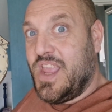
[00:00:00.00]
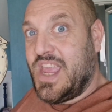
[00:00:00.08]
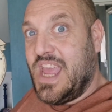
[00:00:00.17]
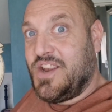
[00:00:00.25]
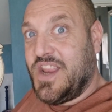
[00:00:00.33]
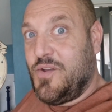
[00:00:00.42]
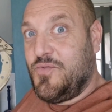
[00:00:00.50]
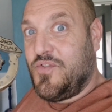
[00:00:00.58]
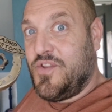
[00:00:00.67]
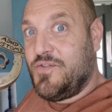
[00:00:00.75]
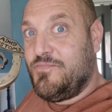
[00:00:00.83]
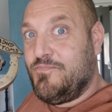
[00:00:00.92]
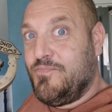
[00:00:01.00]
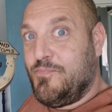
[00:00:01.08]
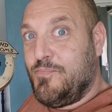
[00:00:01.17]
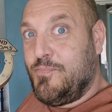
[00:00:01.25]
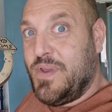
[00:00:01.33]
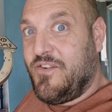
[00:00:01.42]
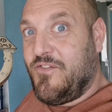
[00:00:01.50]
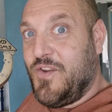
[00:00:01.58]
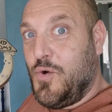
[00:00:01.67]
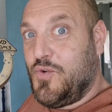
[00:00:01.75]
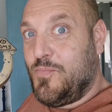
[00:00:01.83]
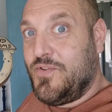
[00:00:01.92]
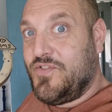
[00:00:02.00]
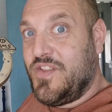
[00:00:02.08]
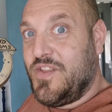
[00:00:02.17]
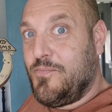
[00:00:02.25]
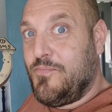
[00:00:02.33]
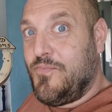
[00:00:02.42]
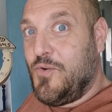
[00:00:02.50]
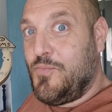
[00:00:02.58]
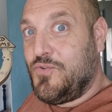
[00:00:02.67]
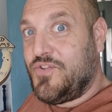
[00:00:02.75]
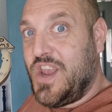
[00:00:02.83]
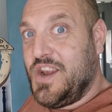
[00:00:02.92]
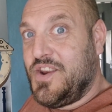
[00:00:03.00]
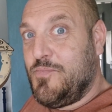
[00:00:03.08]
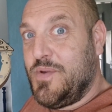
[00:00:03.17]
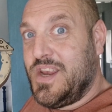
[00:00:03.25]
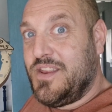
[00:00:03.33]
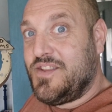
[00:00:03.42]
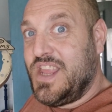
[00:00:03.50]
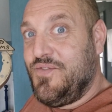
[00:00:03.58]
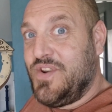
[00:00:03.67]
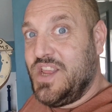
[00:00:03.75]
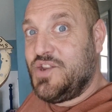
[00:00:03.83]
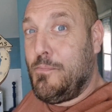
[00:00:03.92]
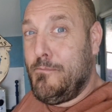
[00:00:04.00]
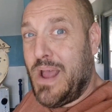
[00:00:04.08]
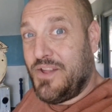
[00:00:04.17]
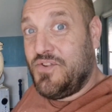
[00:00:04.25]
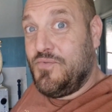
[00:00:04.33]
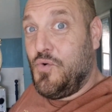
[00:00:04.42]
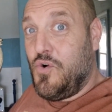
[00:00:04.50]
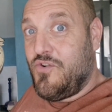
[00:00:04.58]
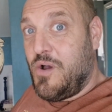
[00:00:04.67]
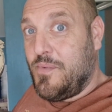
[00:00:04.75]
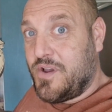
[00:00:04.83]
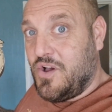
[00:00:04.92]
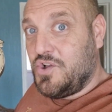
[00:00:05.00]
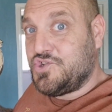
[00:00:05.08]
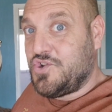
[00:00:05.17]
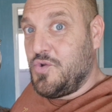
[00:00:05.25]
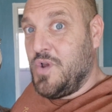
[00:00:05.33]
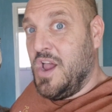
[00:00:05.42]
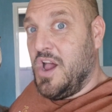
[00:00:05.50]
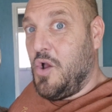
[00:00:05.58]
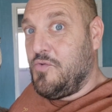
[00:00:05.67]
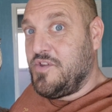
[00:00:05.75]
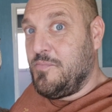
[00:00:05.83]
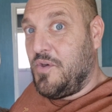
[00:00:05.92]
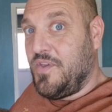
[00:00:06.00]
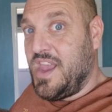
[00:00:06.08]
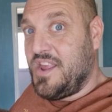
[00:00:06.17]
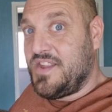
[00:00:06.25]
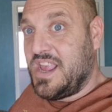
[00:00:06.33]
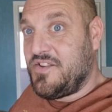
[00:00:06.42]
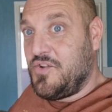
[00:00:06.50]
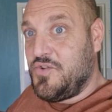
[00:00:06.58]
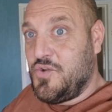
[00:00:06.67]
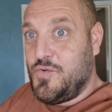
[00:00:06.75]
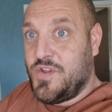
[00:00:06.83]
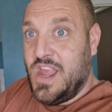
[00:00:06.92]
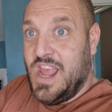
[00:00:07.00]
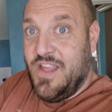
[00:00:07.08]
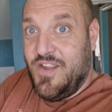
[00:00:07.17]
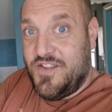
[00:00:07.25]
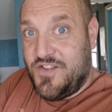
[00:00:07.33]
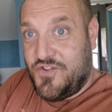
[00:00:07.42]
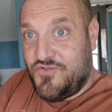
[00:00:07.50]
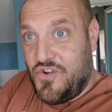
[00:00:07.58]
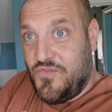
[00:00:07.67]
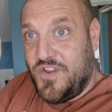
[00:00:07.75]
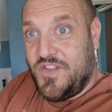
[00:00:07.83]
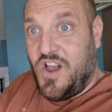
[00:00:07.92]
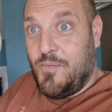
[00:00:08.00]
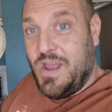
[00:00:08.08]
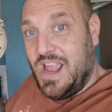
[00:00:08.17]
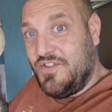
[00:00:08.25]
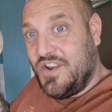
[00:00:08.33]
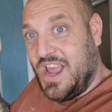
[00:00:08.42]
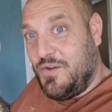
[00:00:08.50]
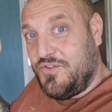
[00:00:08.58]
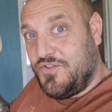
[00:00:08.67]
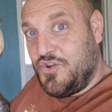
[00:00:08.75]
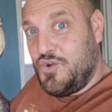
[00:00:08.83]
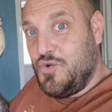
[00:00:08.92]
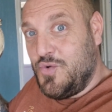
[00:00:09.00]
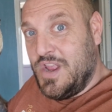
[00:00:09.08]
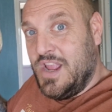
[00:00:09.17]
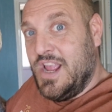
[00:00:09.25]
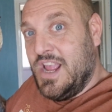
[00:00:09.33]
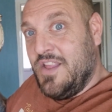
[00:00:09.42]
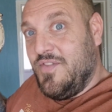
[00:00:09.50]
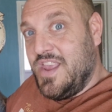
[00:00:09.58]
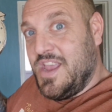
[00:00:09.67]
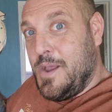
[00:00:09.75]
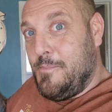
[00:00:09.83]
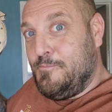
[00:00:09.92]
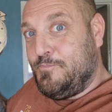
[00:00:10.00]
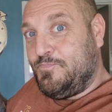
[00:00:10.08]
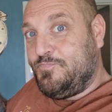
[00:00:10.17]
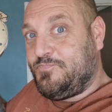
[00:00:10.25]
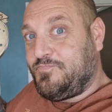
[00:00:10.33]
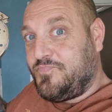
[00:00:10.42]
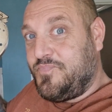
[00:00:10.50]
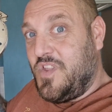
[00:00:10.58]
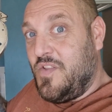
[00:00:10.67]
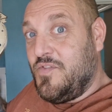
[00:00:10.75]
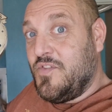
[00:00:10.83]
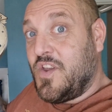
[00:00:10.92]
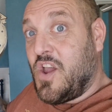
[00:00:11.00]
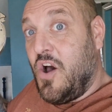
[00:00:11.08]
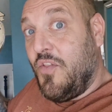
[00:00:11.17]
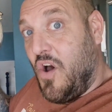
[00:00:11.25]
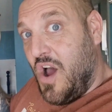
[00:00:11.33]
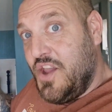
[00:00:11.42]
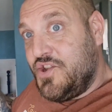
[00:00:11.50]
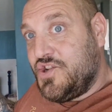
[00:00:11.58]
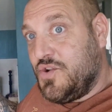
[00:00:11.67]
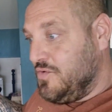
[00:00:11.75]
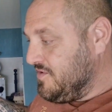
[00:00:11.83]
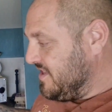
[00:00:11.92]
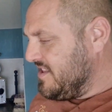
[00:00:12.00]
Get down to the big field opposite the football stadium in Stevenage, massive Autorama car show hosted by the A602s. This is a trophy that I'm handing out to the car that I choose.